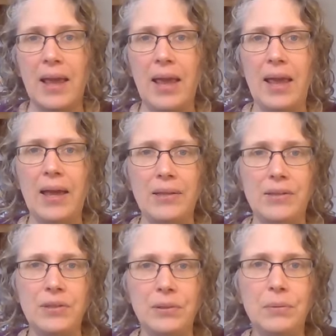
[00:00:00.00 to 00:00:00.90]

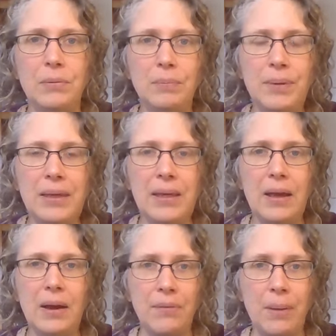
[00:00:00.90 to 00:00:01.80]
and to
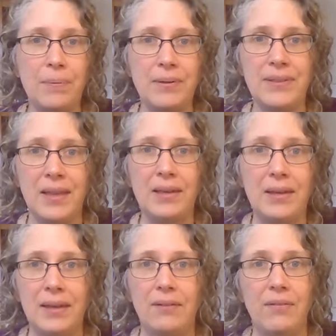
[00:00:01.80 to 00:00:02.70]
be a
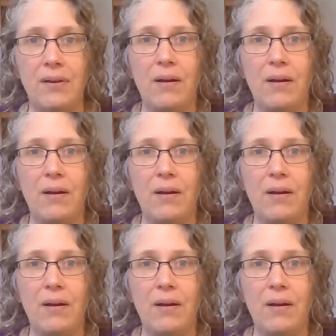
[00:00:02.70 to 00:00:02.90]
representative